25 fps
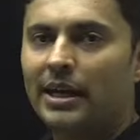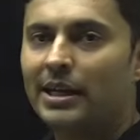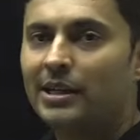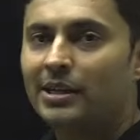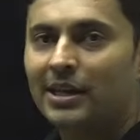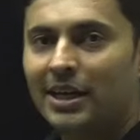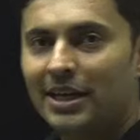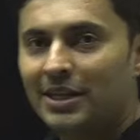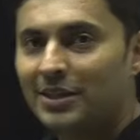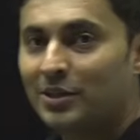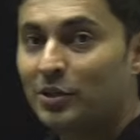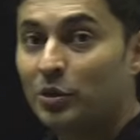
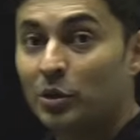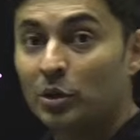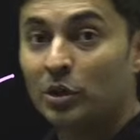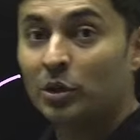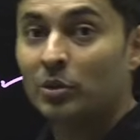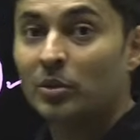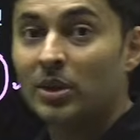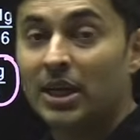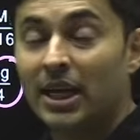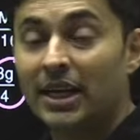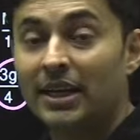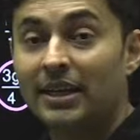Guys, don't do
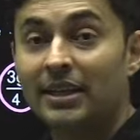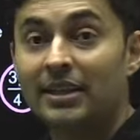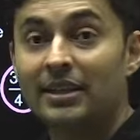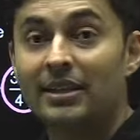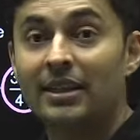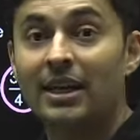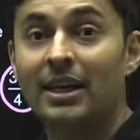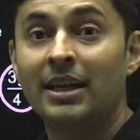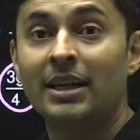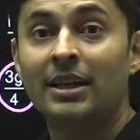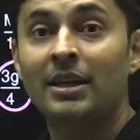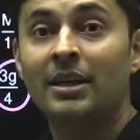that.
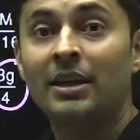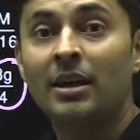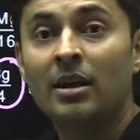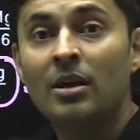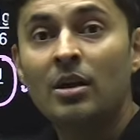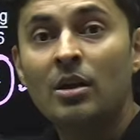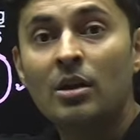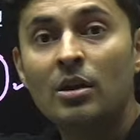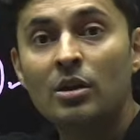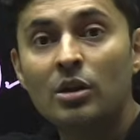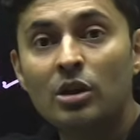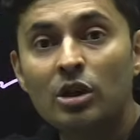Then
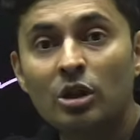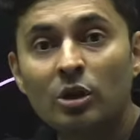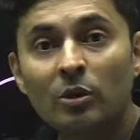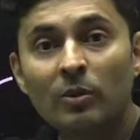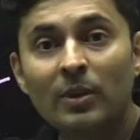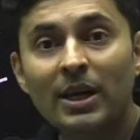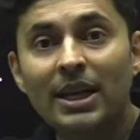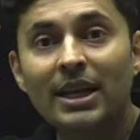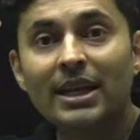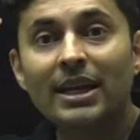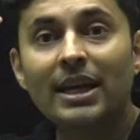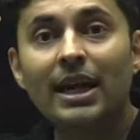you
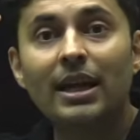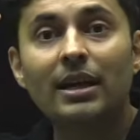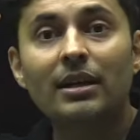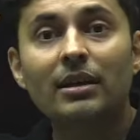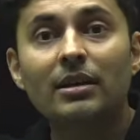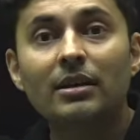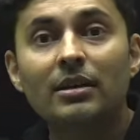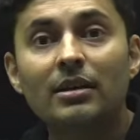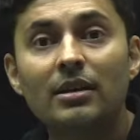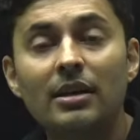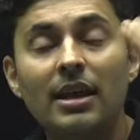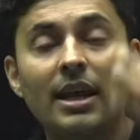will get
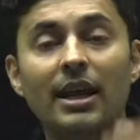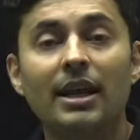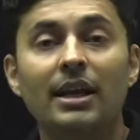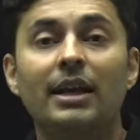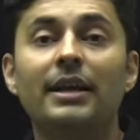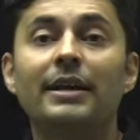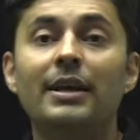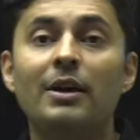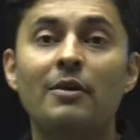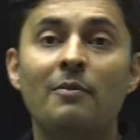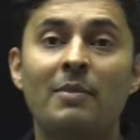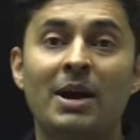
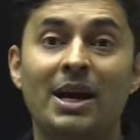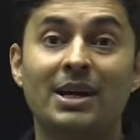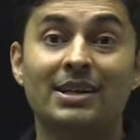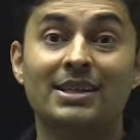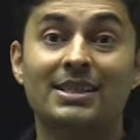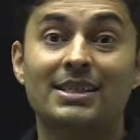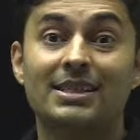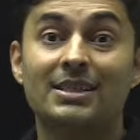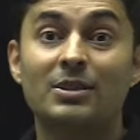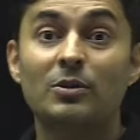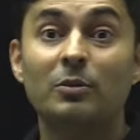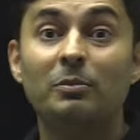negative marks.
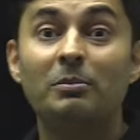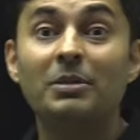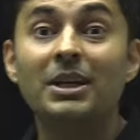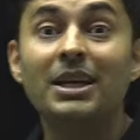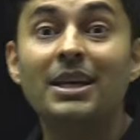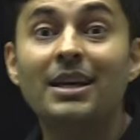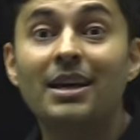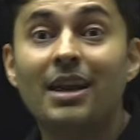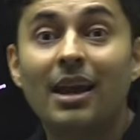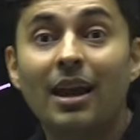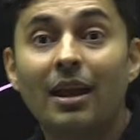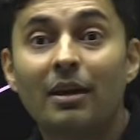So be
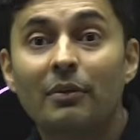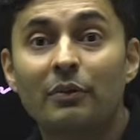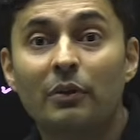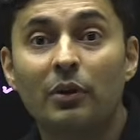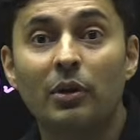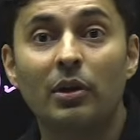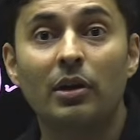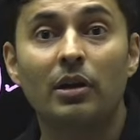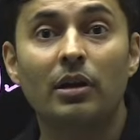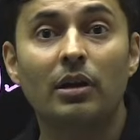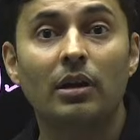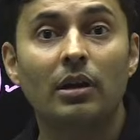
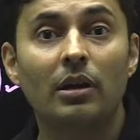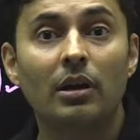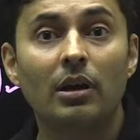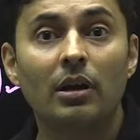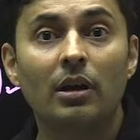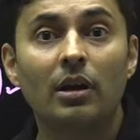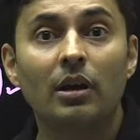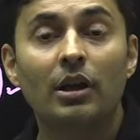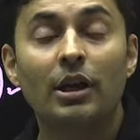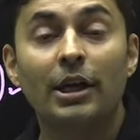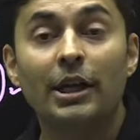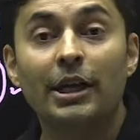careful.
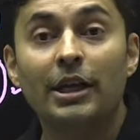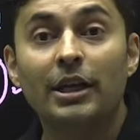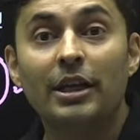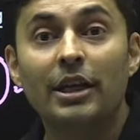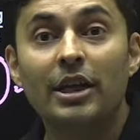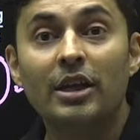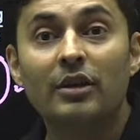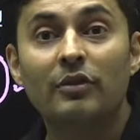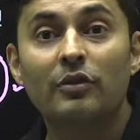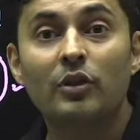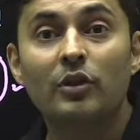If you